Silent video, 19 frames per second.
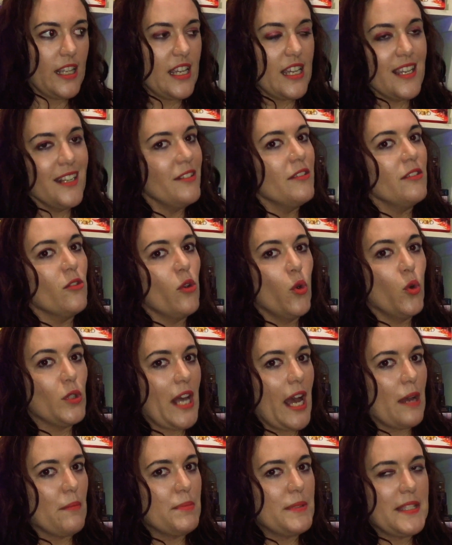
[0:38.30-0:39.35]
in all
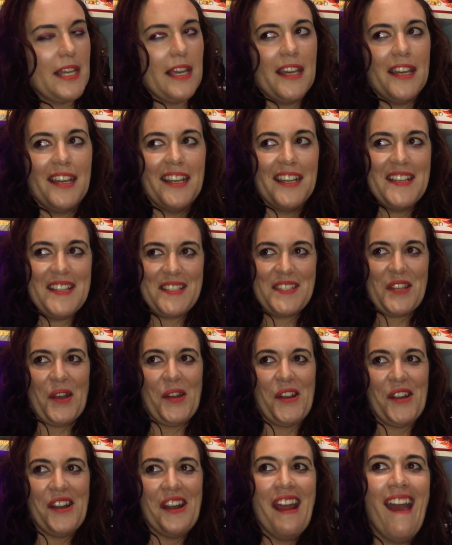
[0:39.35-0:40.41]
caps.
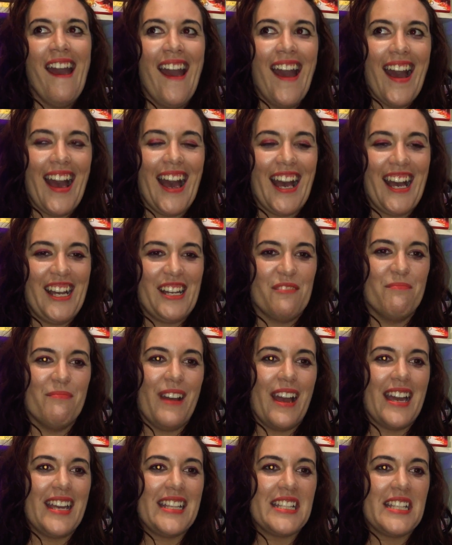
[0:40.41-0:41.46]
So
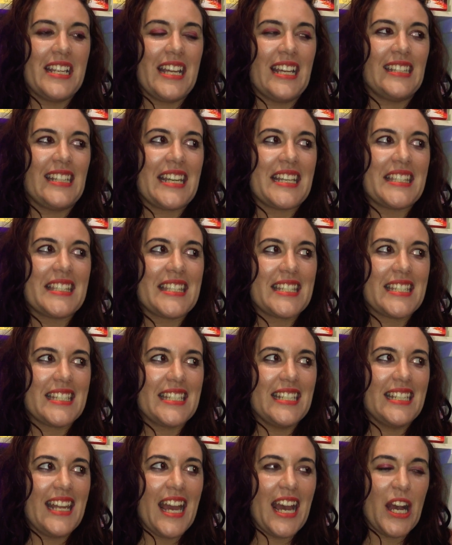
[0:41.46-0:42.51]
at least
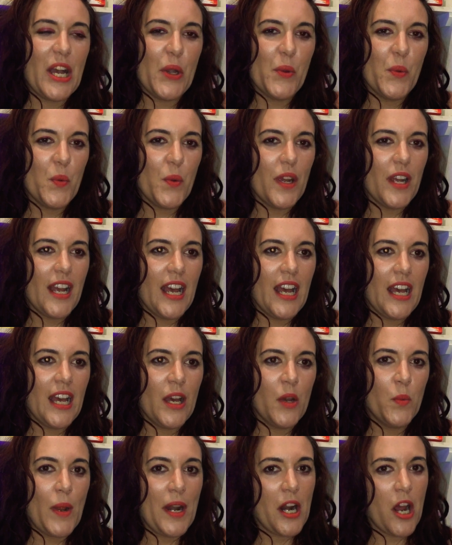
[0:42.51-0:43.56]
now
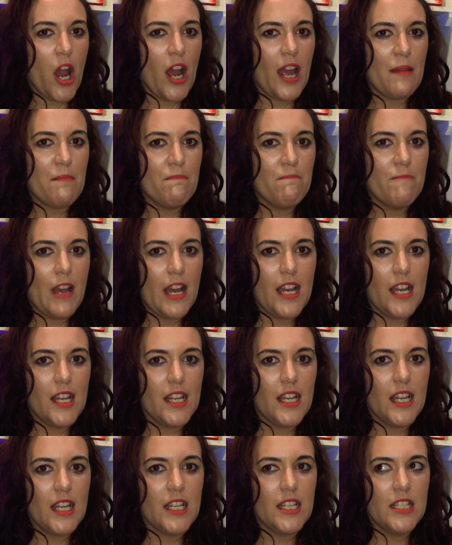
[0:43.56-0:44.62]
when I'm
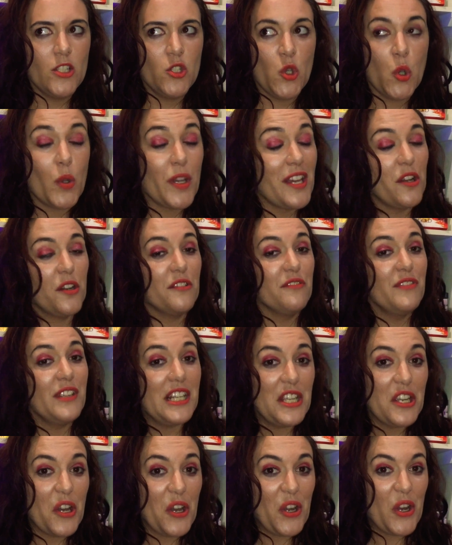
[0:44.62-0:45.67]
talking on
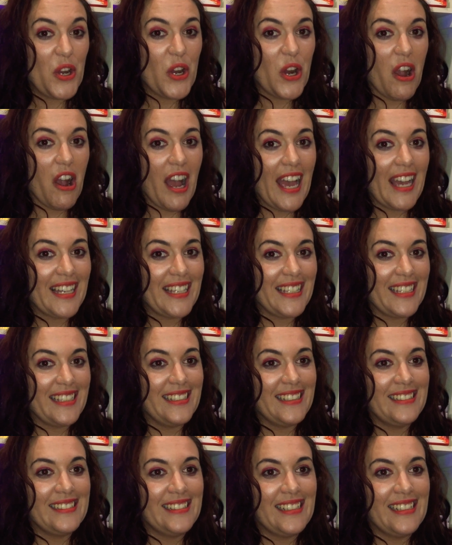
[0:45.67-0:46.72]
video, I
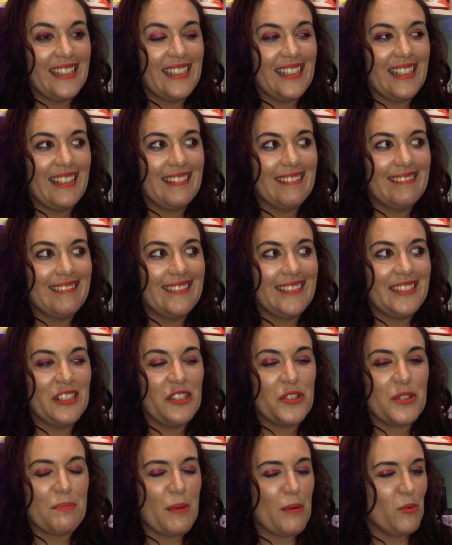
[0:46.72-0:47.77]
can
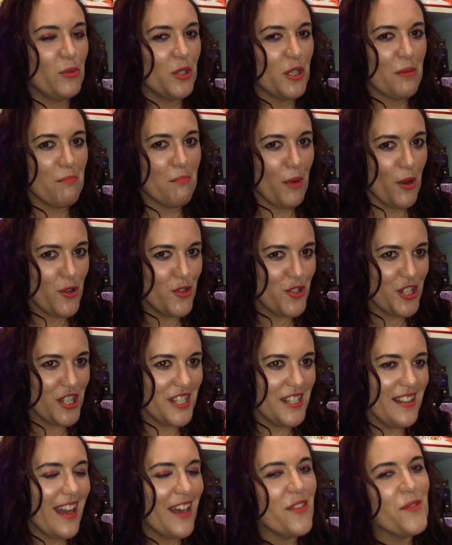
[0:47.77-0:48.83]
use a bit more emotion.
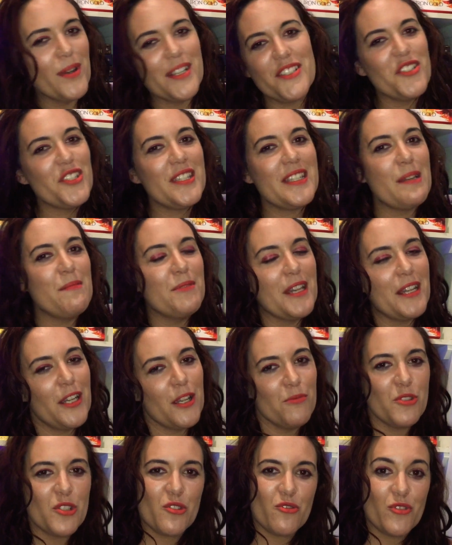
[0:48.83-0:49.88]
Otherwise it just seems like
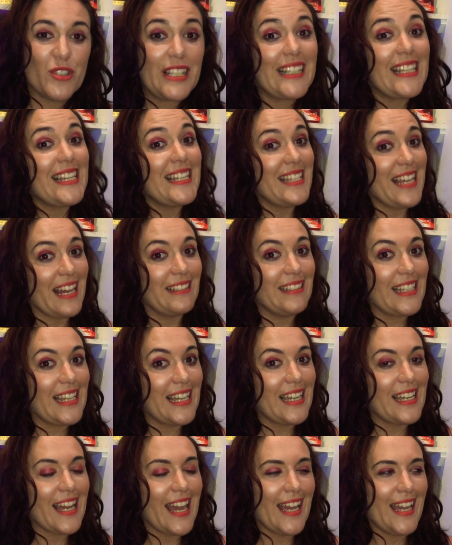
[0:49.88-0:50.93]
I'm just really
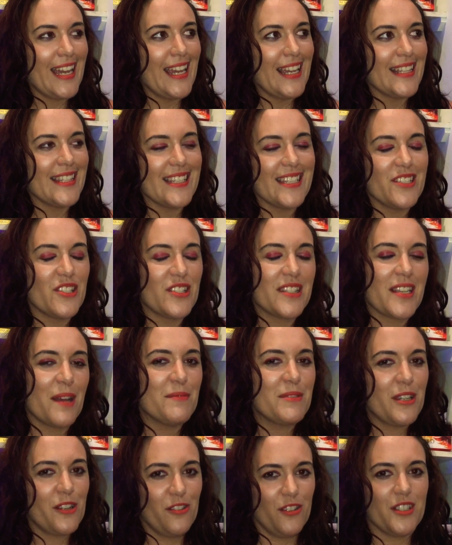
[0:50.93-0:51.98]
yelly and it just
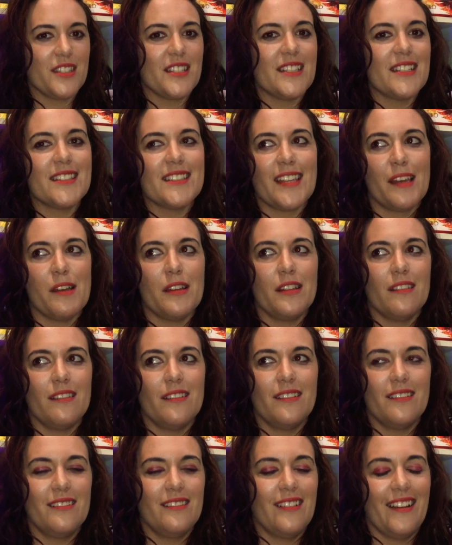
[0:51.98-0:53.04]
comes across as I
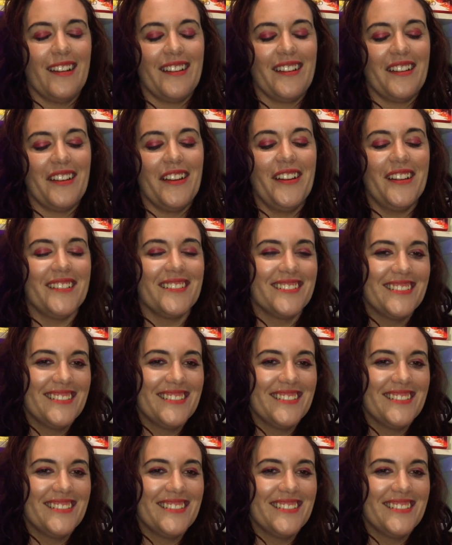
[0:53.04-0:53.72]
don't know.